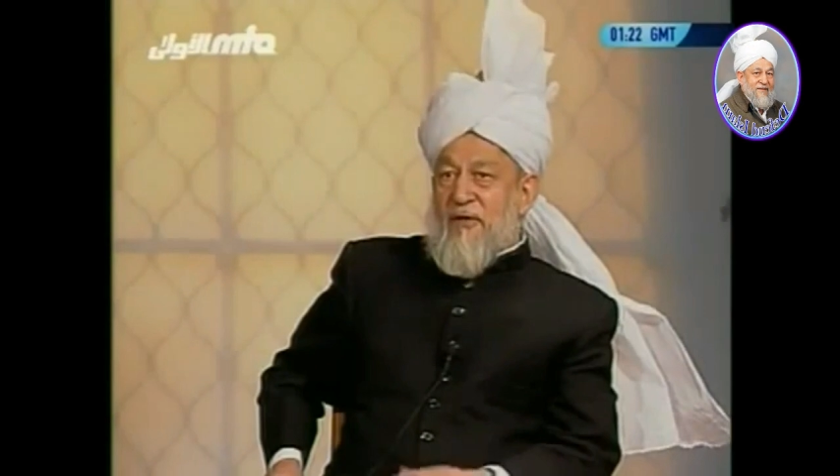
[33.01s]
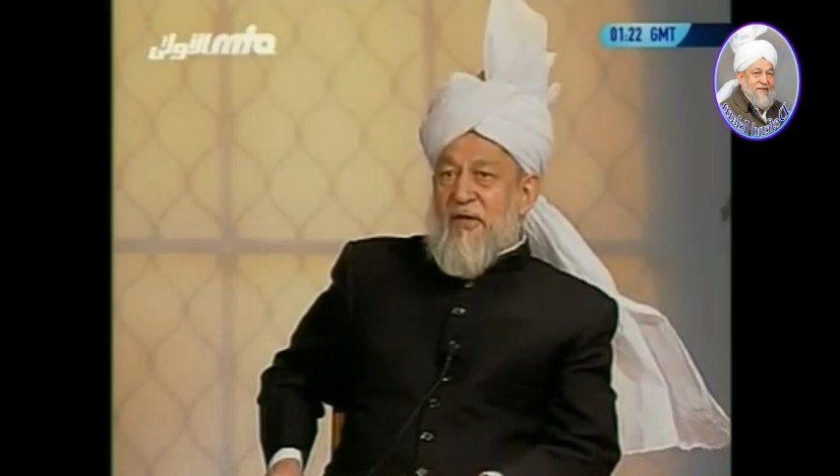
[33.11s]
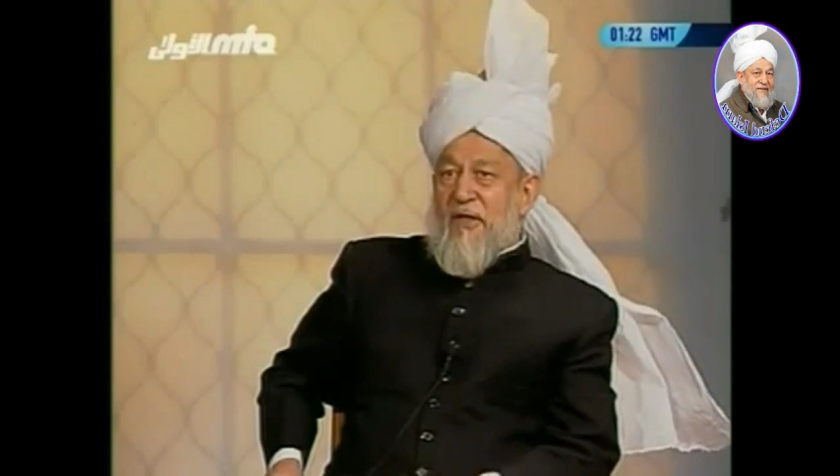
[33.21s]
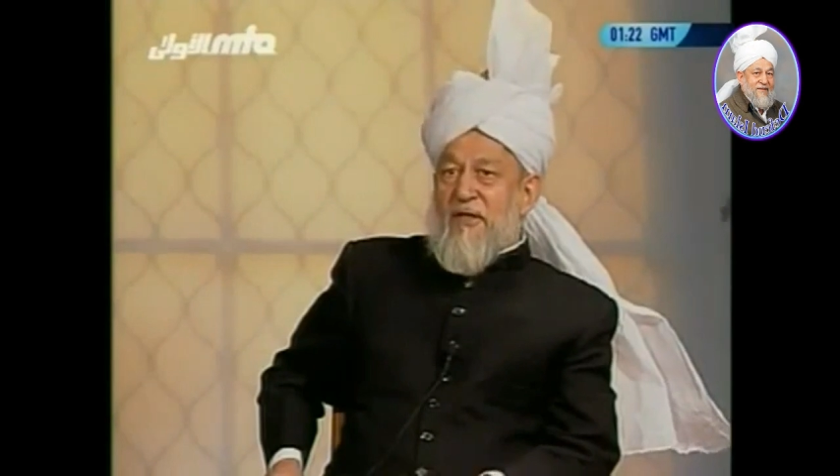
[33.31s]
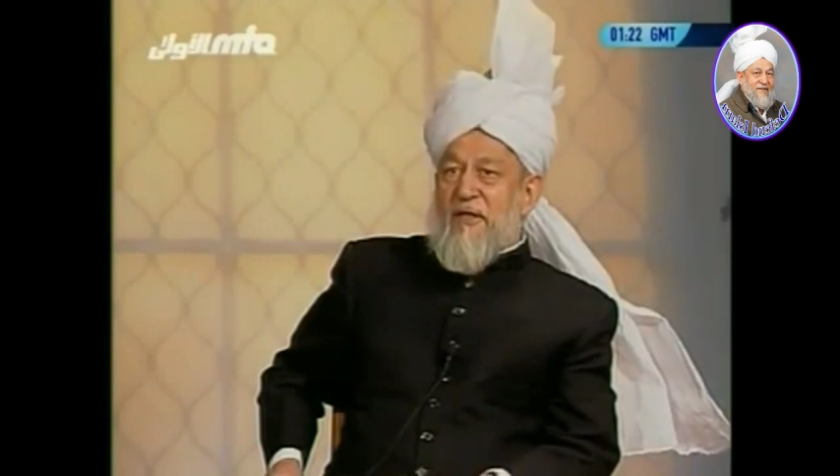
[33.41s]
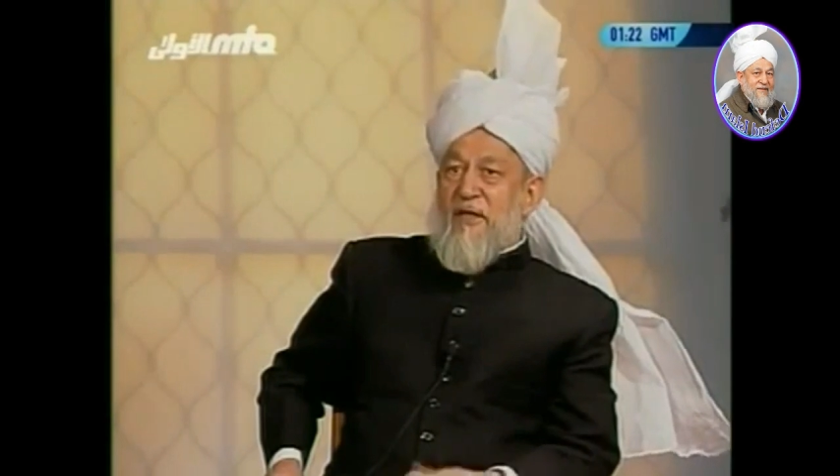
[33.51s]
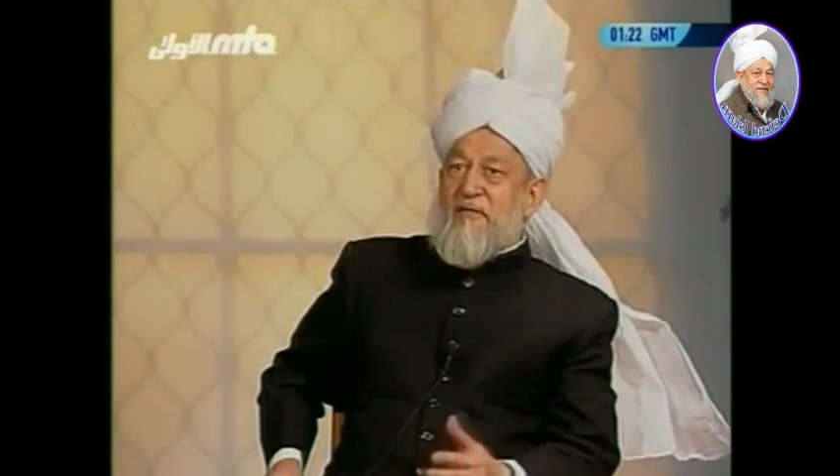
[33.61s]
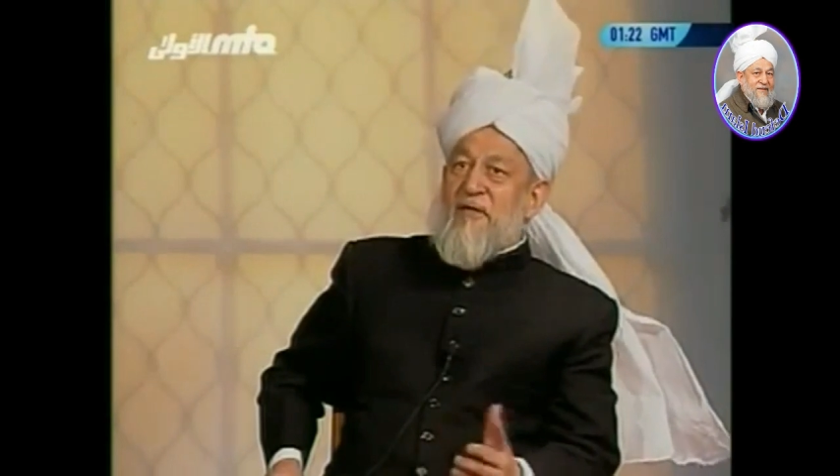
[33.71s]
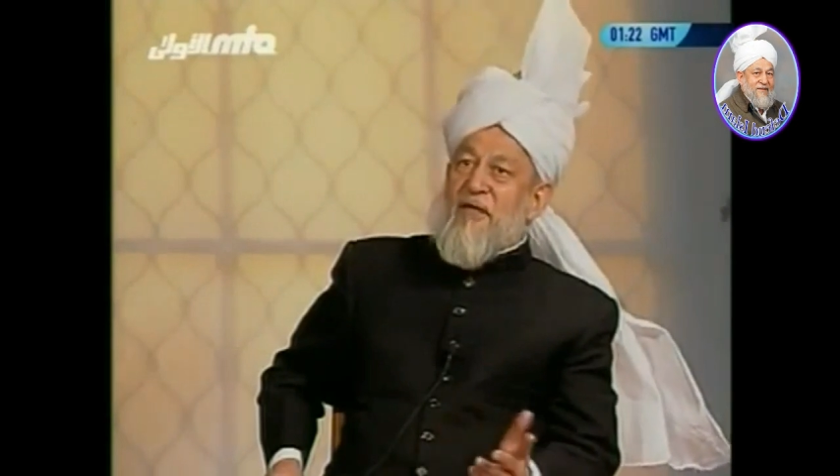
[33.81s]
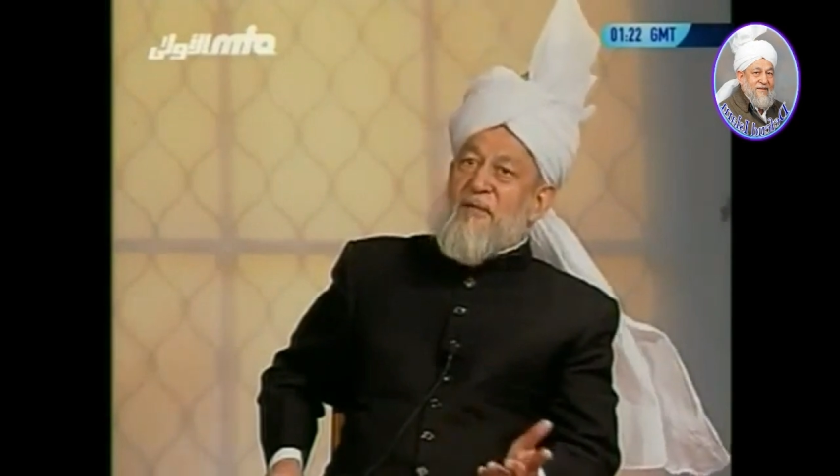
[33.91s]
rejection
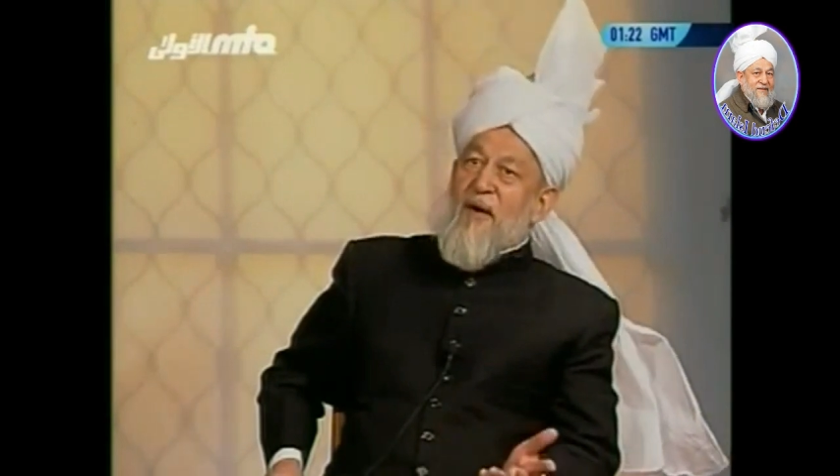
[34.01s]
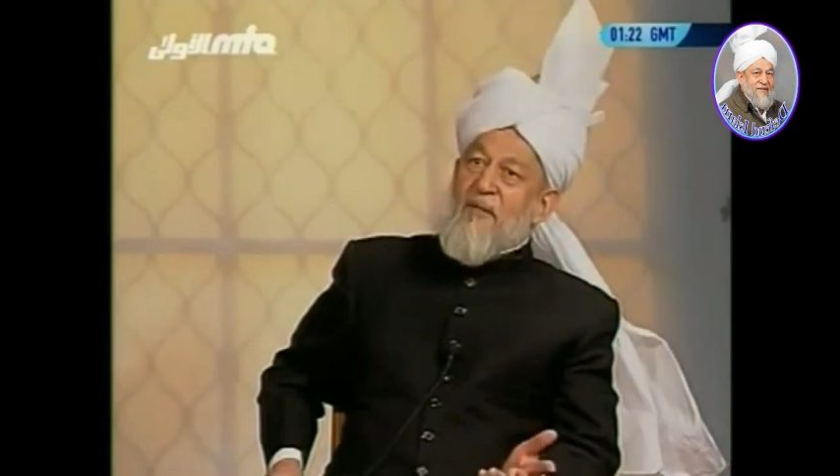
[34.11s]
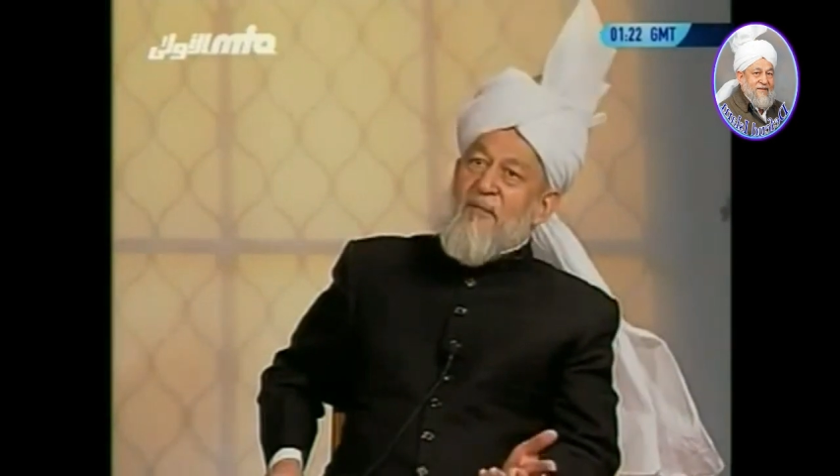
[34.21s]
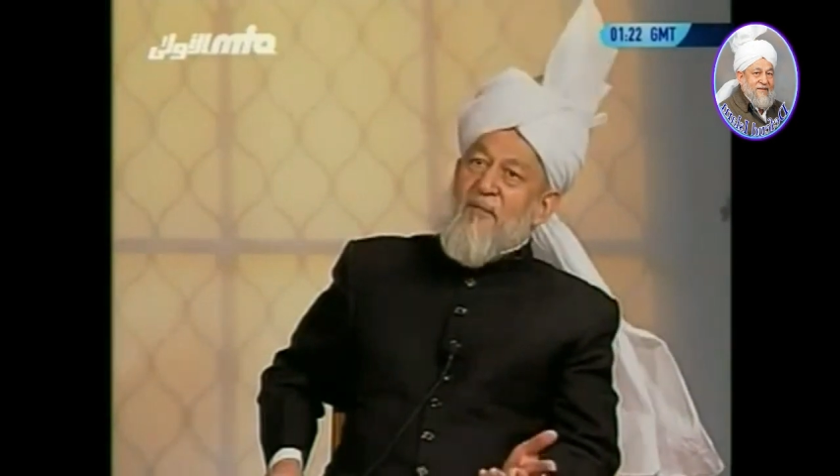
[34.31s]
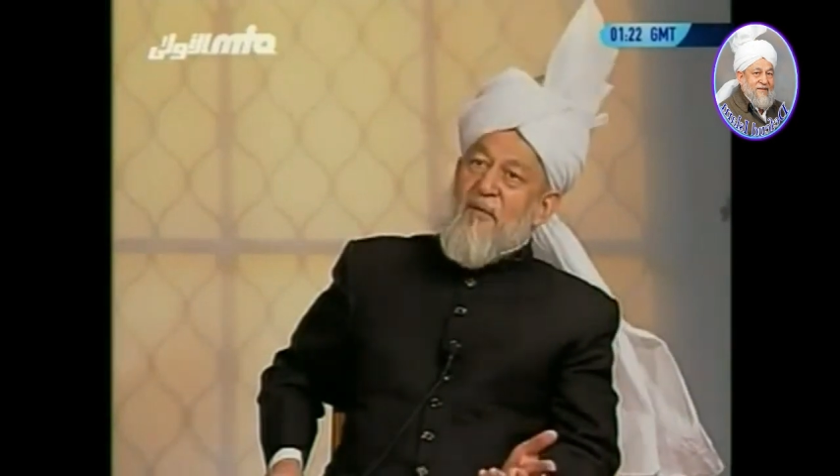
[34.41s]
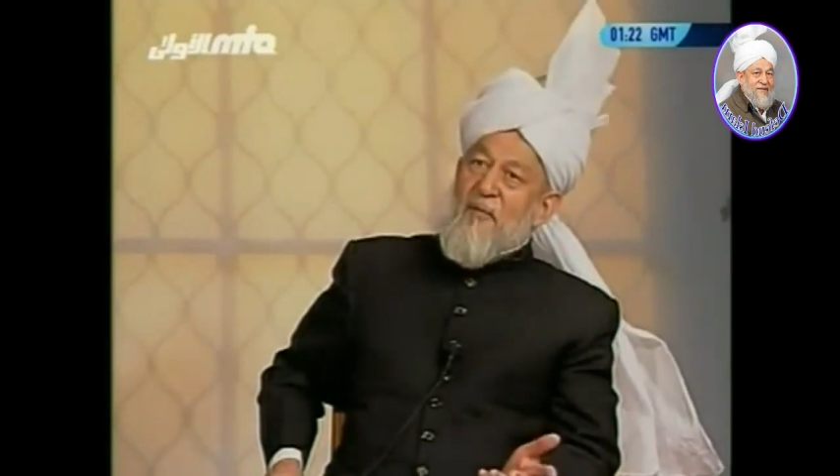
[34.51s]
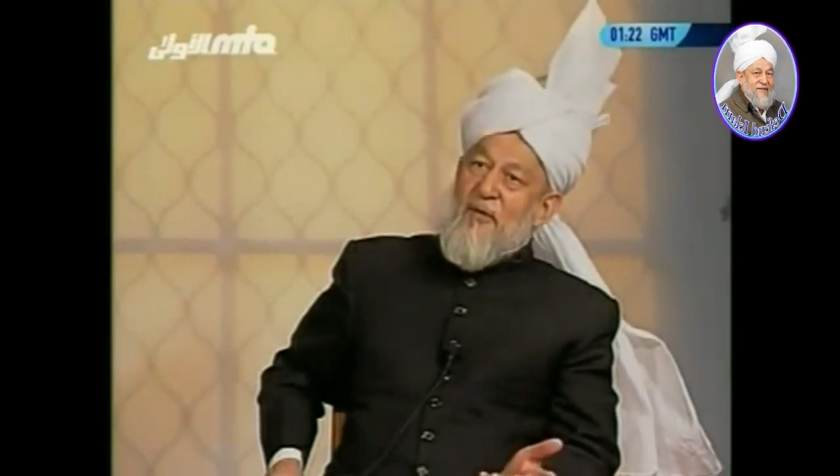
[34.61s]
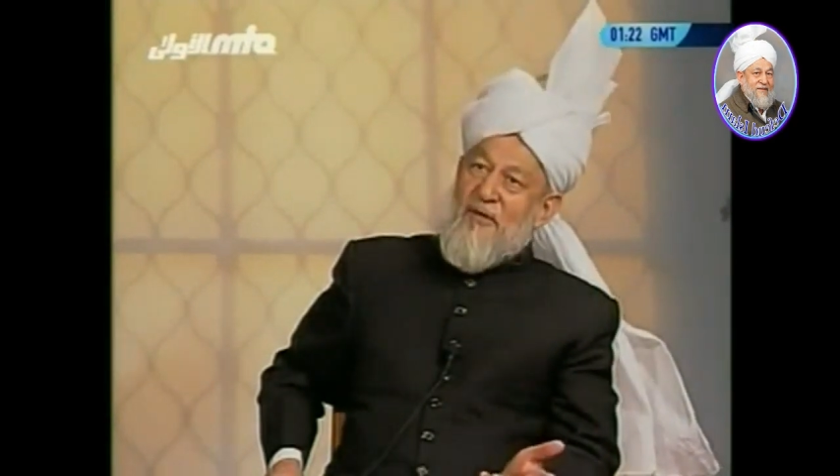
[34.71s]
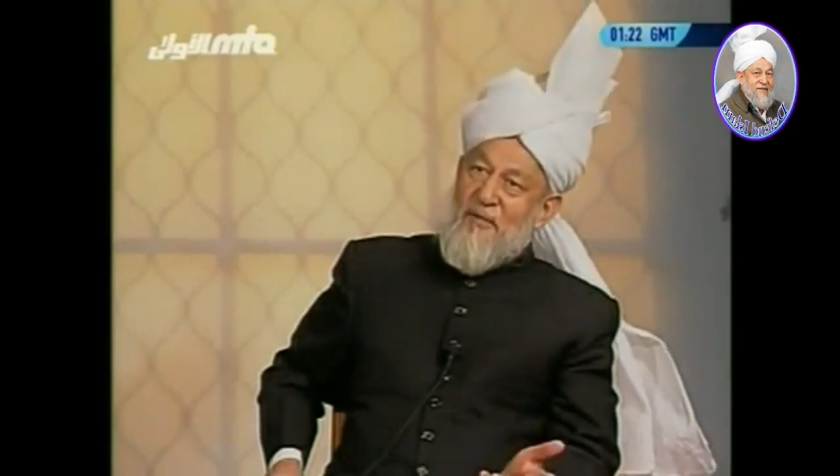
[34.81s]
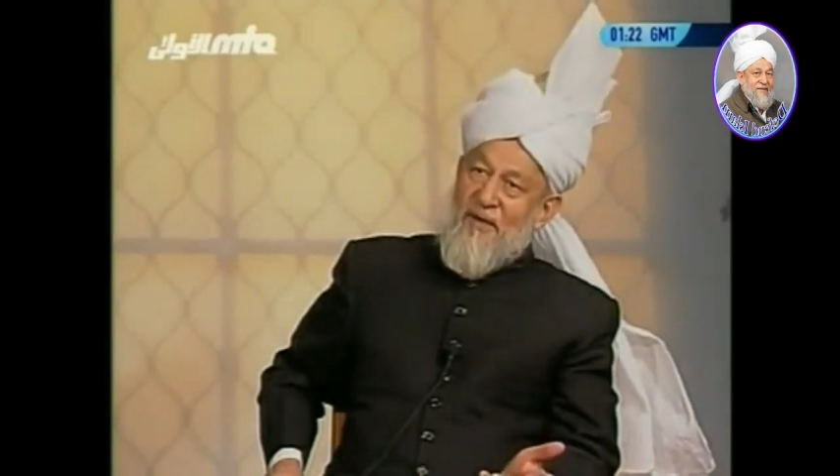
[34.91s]
of the Imam
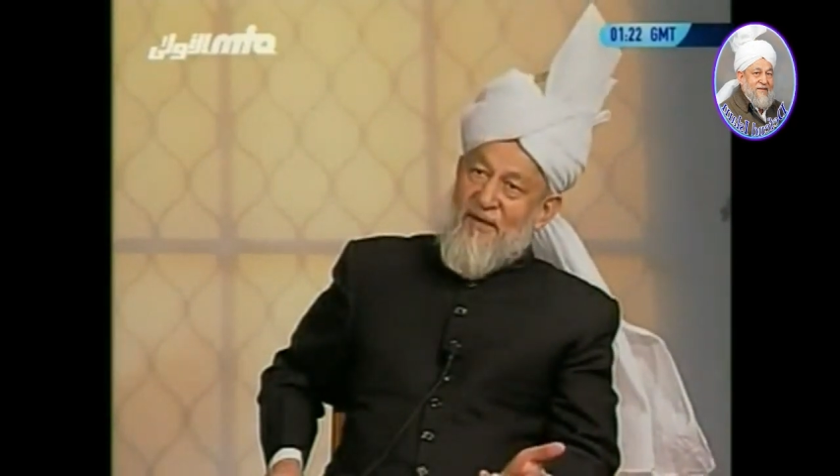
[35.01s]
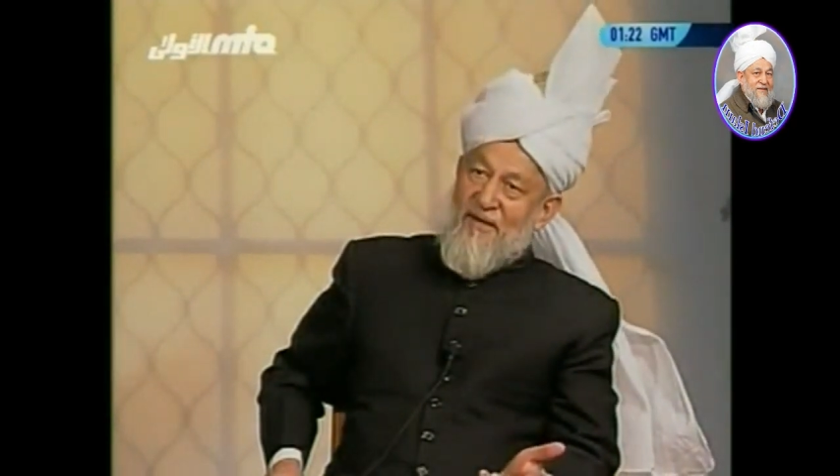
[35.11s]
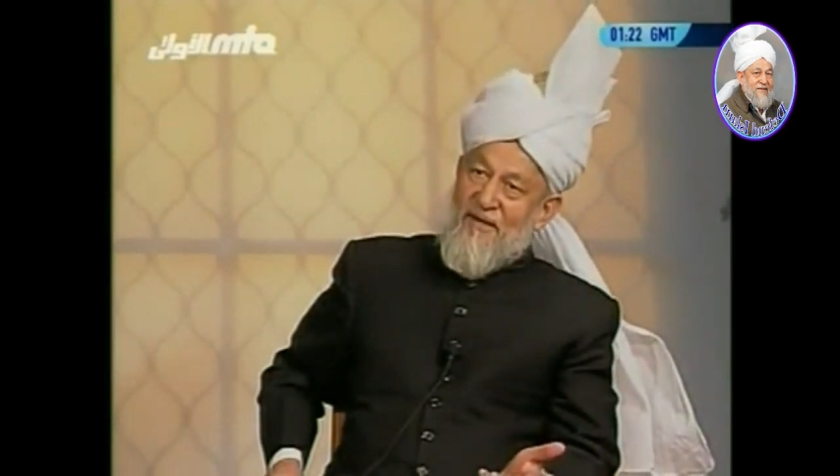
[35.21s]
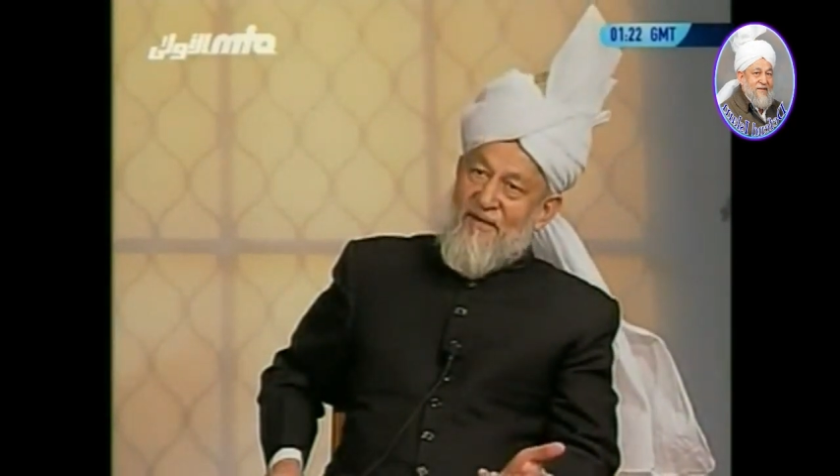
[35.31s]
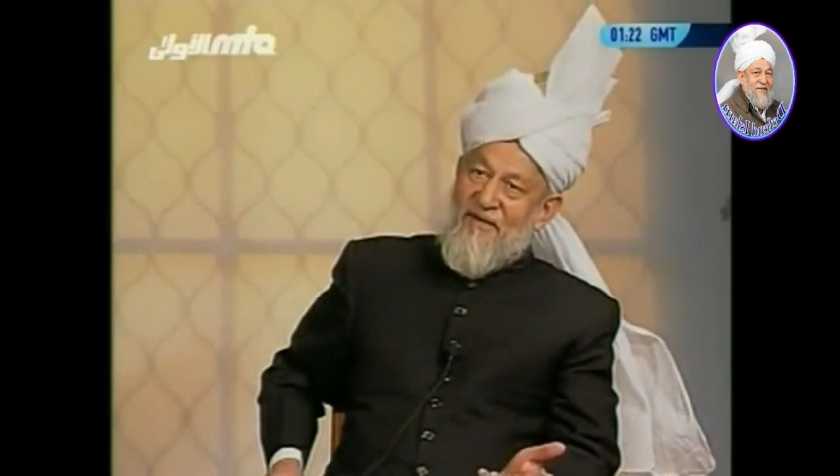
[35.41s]
appointed by Allah.